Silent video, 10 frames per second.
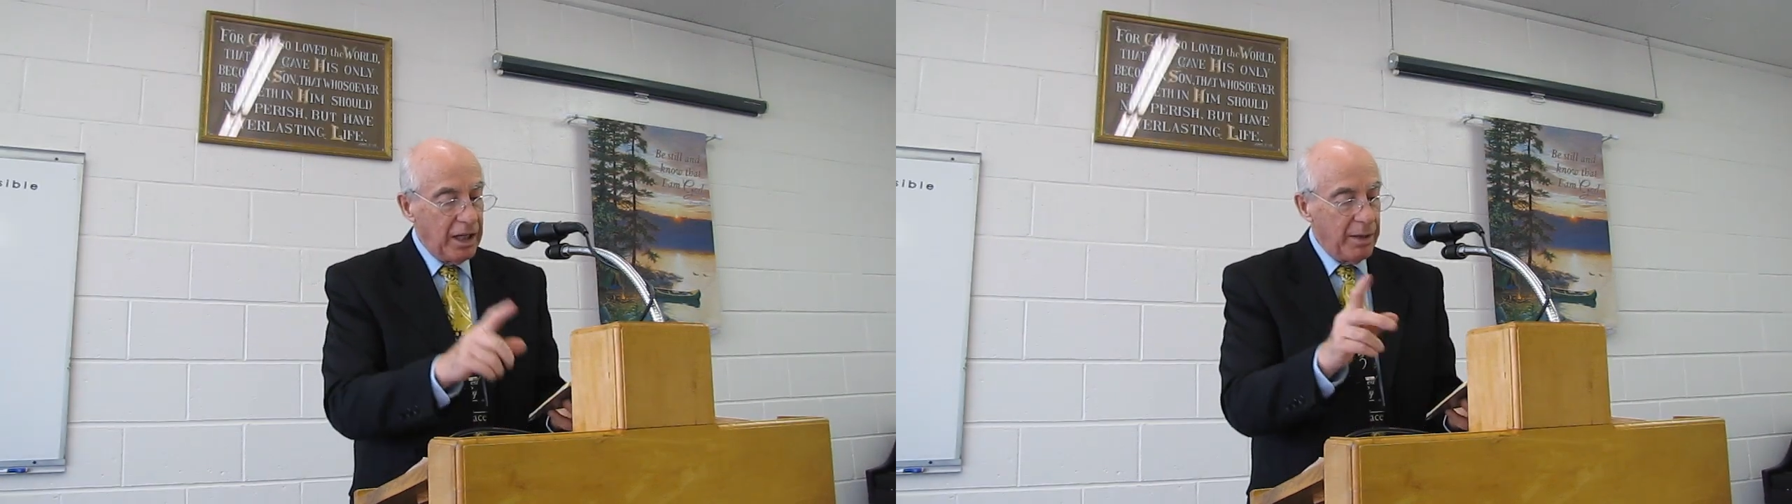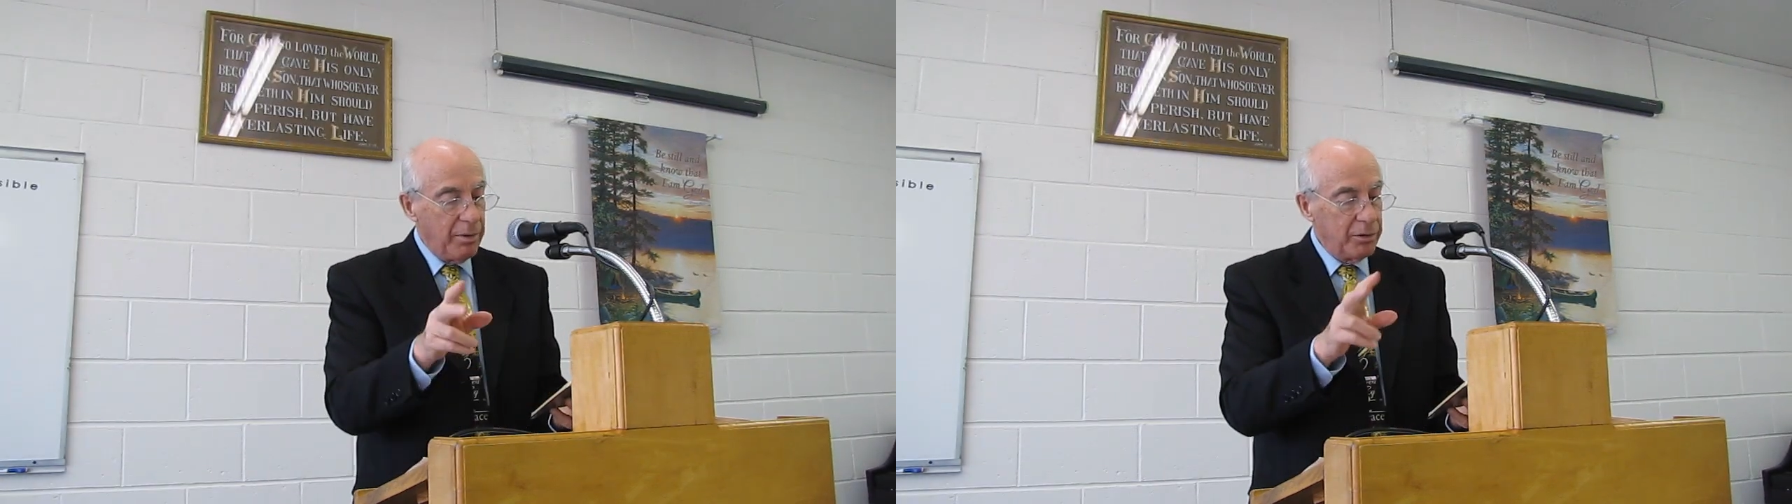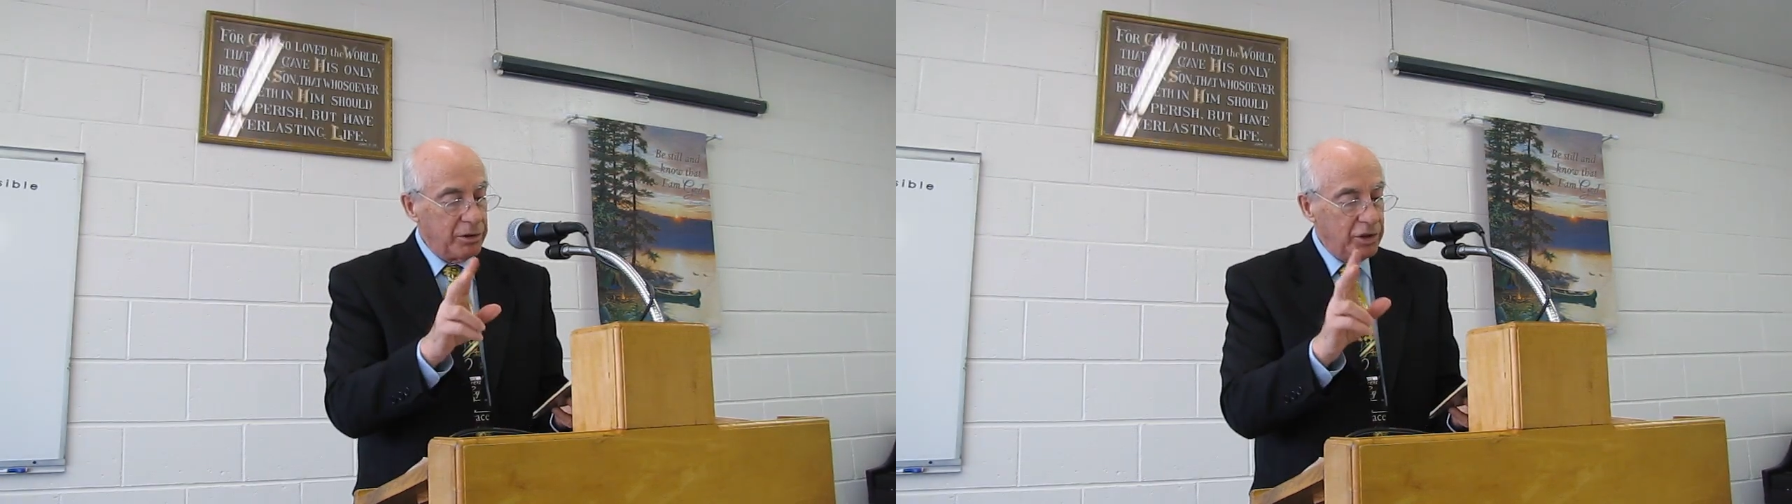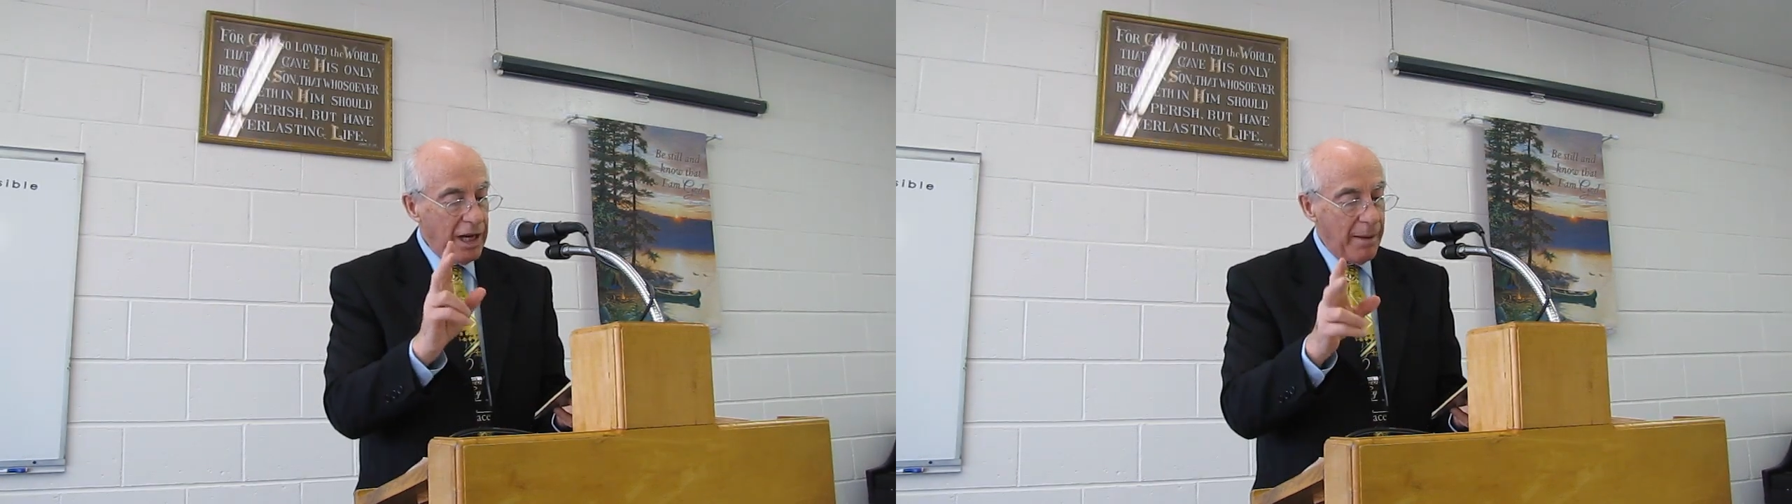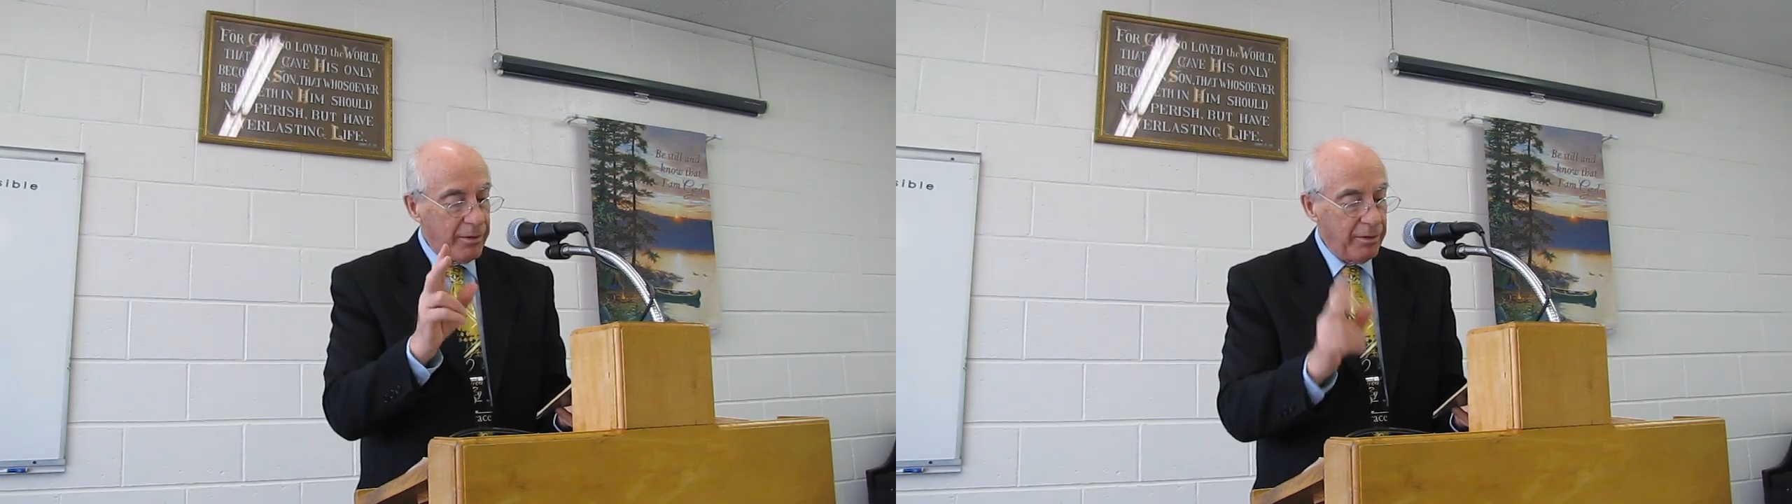Hebrews
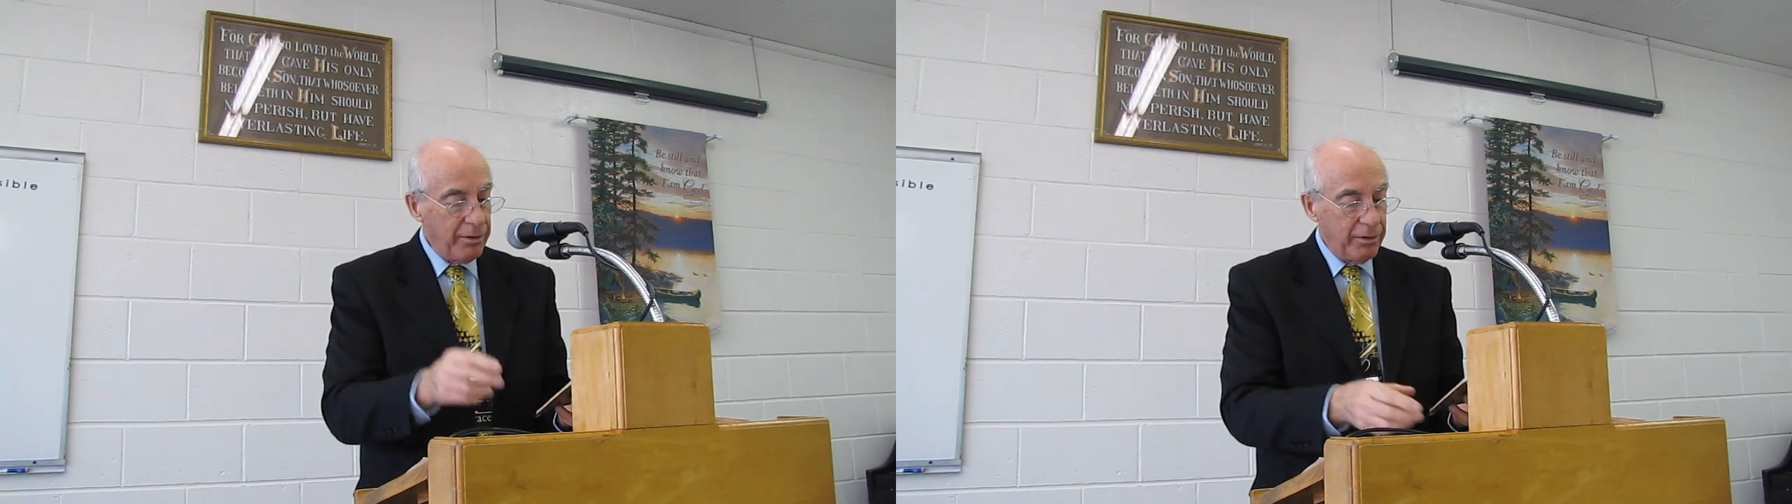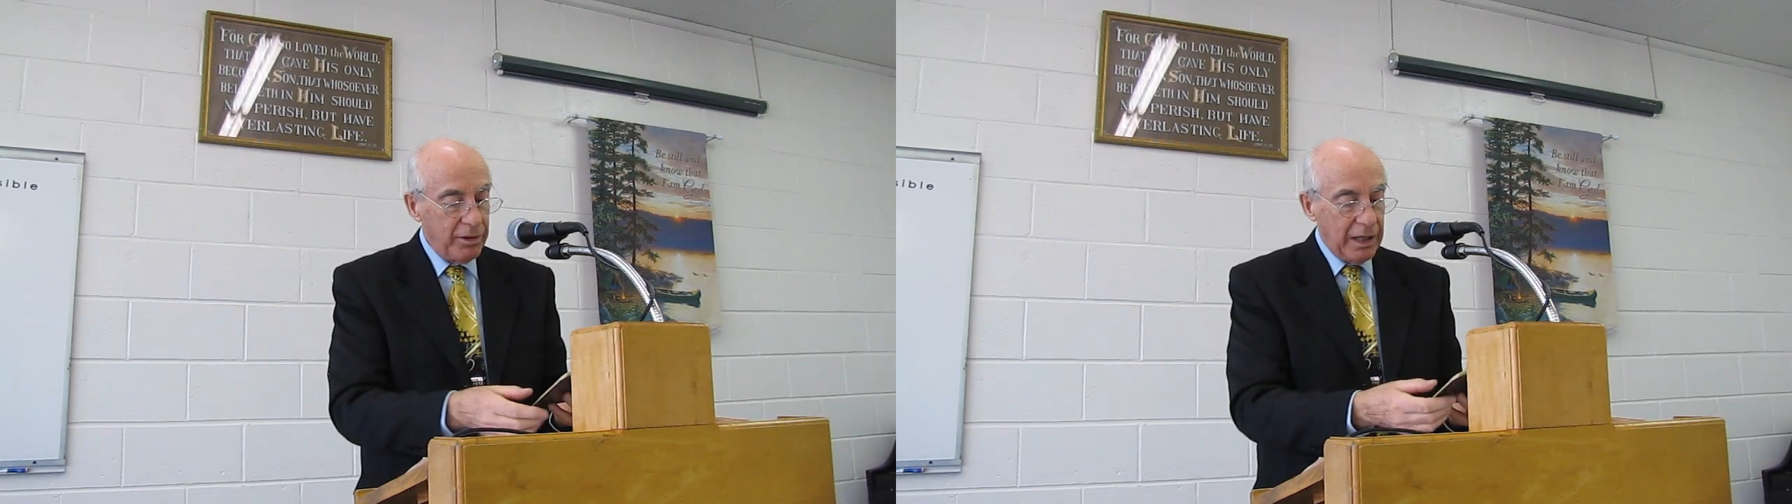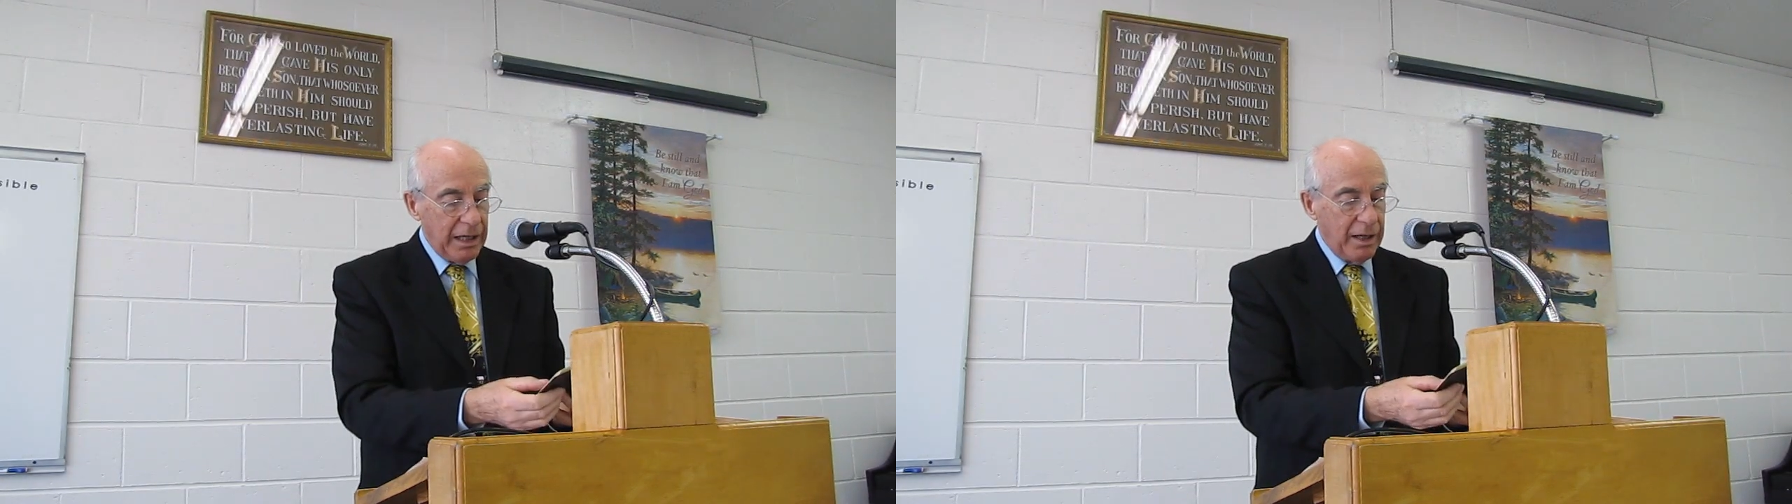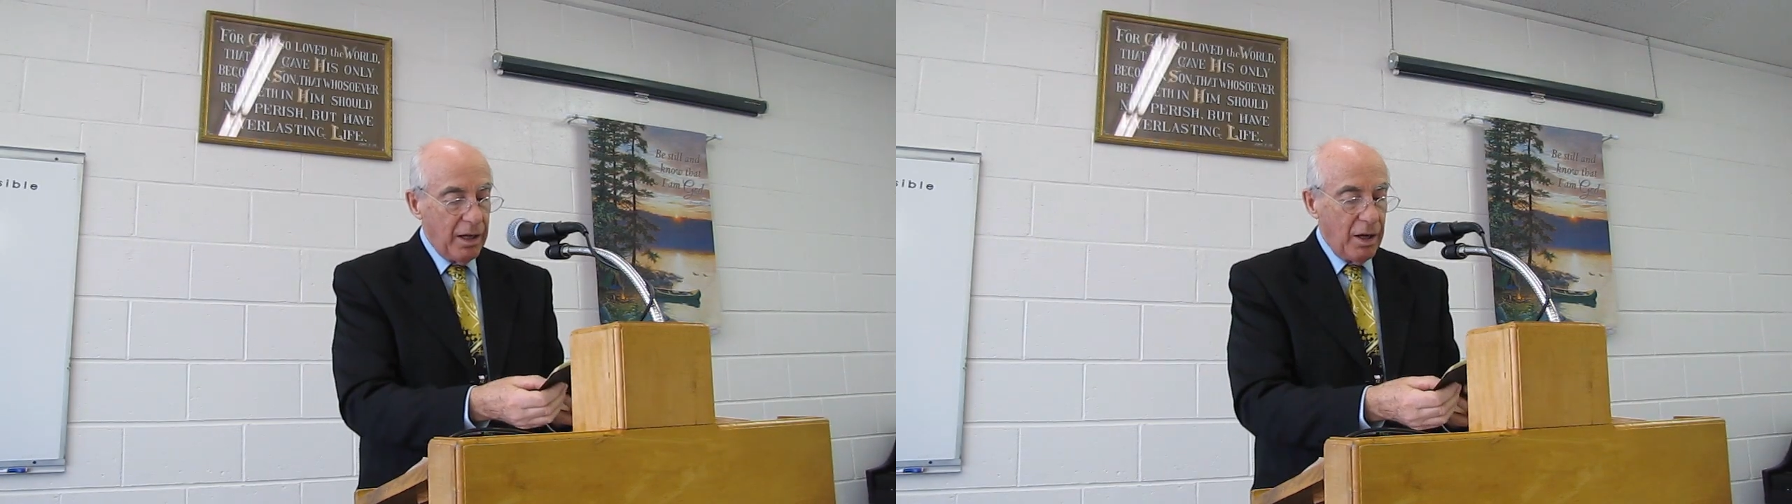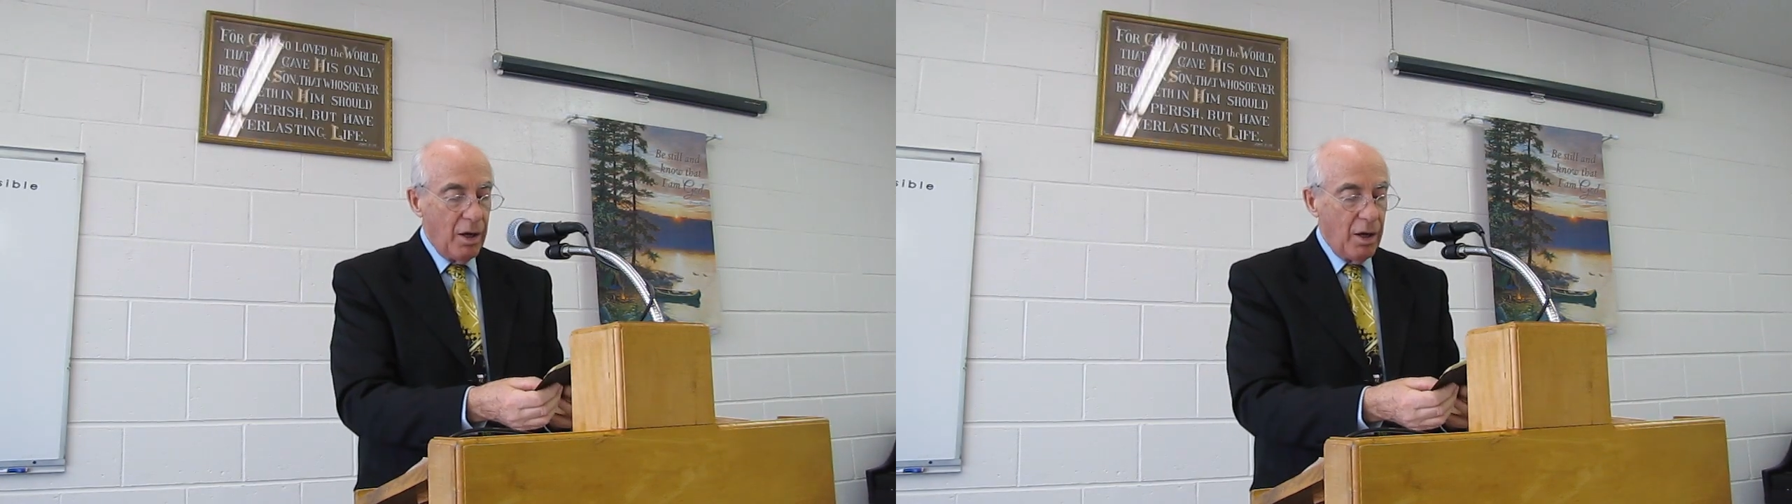chapter 13.